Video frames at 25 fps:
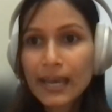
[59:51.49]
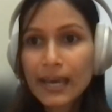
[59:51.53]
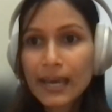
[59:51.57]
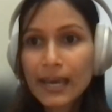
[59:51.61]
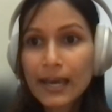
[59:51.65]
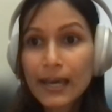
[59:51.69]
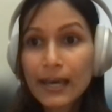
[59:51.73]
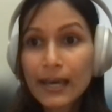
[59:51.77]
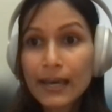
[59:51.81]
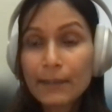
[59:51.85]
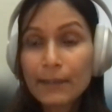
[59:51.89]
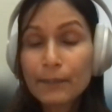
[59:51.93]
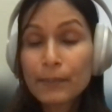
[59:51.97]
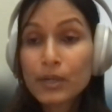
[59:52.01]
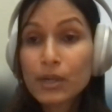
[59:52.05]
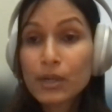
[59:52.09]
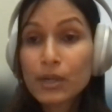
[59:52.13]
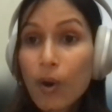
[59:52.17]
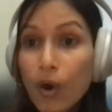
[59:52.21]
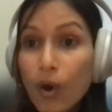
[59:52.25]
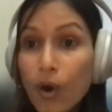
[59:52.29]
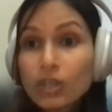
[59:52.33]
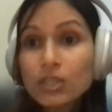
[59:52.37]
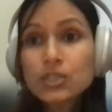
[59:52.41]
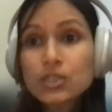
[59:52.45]
but
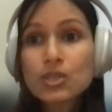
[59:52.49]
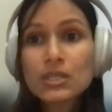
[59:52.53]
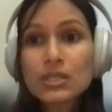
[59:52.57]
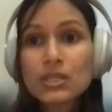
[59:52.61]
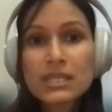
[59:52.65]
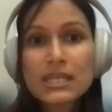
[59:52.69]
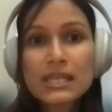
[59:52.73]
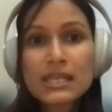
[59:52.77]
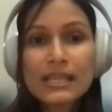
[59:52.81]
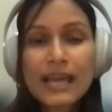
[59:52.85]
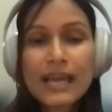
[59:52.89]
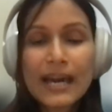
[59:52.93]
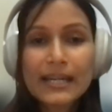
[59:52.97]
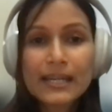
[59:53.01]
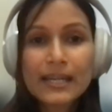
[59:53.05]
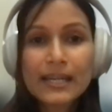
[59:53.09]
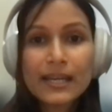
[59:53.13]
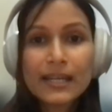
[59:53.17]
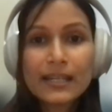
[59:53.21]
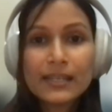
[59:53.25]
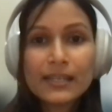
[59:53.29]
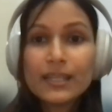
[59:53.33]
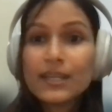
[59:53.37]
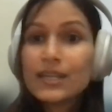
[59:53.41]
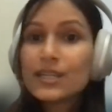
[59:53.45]
also see that
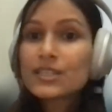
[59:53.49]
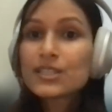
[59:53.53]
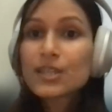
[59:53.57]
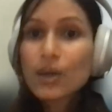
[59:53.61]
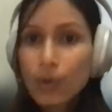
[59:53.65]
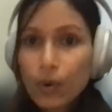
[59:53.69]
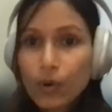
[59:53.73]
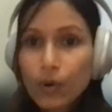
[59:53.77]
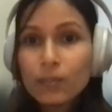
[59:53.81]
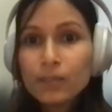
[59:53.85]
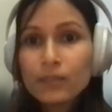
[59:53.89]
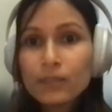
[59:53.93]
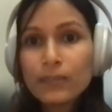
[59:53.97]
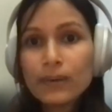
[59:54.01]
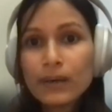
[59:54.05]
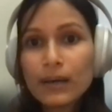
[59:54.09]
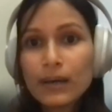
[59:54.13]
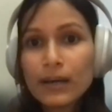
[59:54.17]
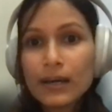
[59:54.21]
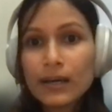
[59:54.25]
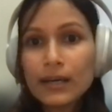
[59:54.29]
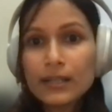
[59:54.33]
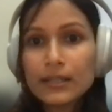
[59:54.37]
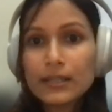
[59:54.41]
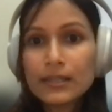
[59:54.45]
there is a hope
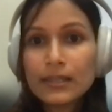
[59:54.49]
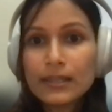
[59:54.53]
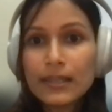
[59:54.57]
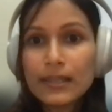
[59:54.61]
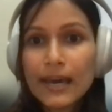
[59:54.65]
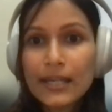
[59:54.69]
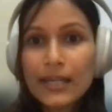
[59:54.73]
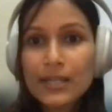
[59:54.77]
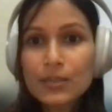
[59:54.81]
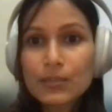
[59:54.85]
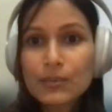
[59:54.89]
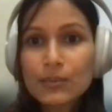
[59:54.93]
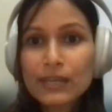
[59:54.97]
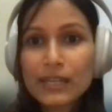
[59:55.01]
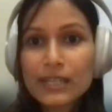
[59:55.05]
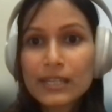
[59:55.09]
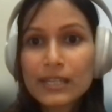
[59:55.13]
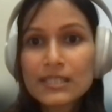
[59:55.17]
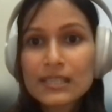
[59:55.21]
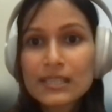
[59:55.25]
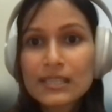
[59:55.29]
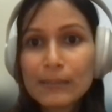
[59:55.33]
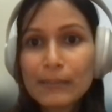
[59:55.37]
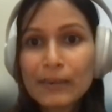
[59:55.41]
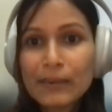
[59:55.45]
that we can
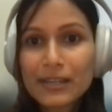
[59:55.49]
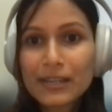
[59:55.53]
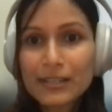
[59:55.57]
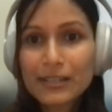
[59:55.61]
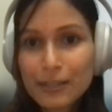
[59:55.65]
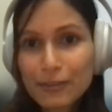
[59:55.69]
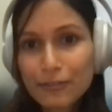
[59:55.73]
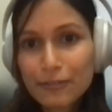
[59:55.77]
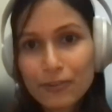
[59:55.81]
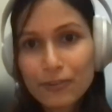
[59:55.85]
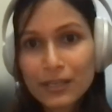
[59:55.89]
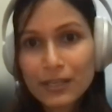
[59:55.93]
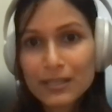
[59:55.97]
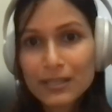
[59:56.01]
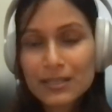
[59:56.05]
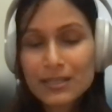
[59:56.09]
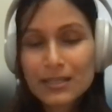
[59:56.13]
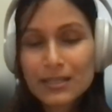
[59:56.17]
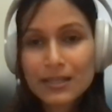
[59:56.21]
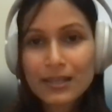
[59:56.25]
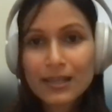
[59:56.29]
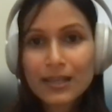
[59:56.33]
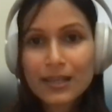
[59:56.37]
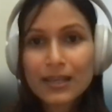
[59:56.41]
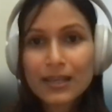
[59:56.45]
still make a difference.